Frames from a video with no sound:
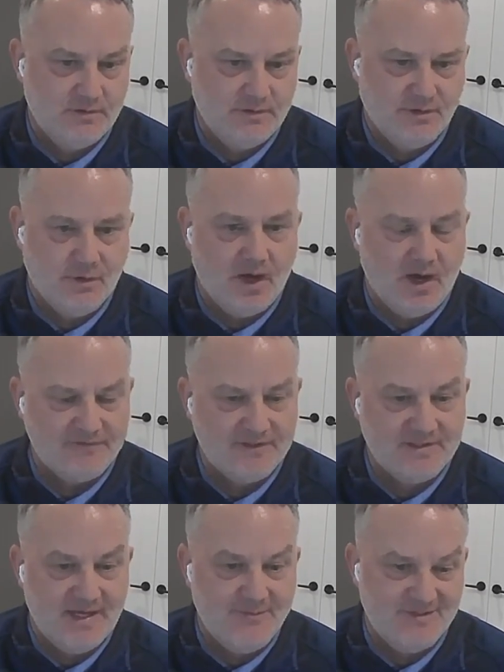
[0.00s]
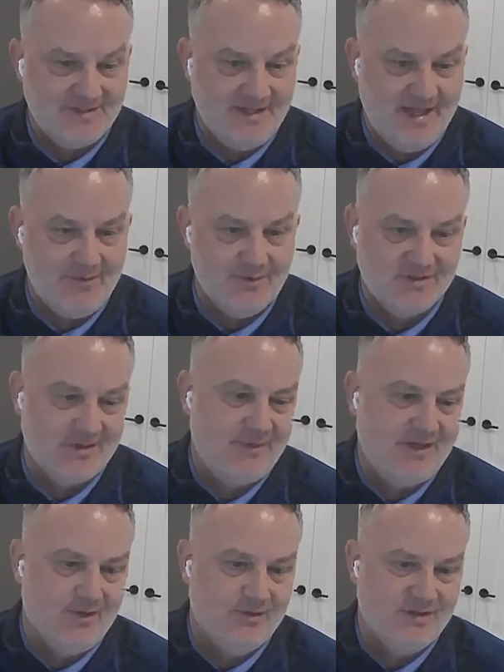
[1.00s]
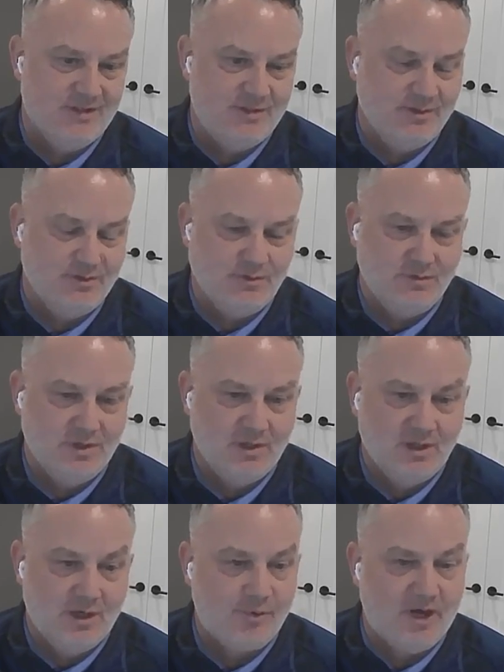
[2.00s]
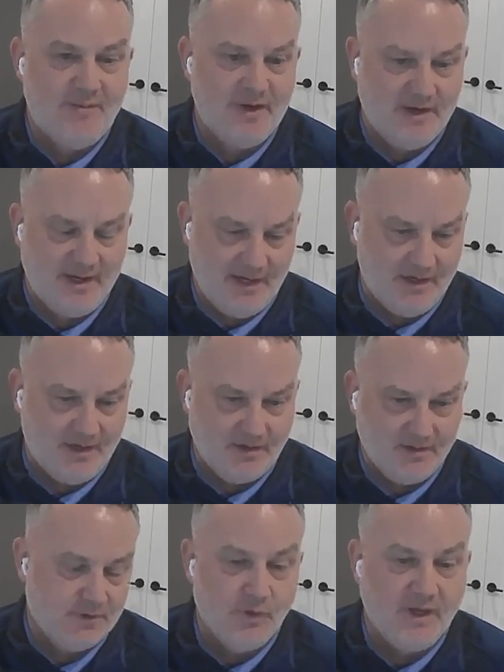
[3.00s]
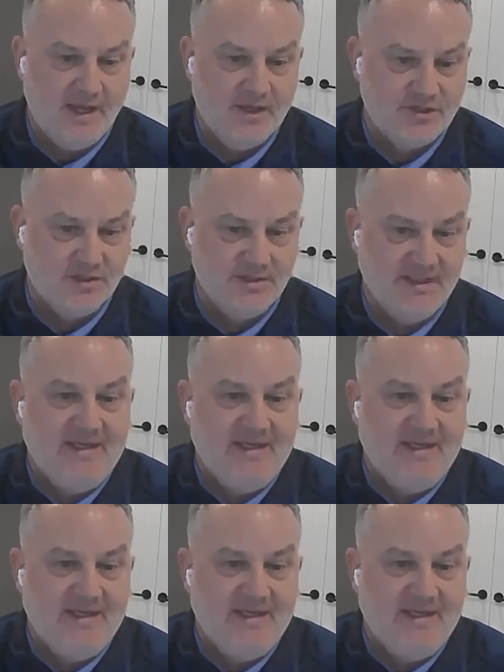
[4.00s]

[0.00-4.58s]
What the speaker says: Oftentimes today, when somebody goes into a primary care location,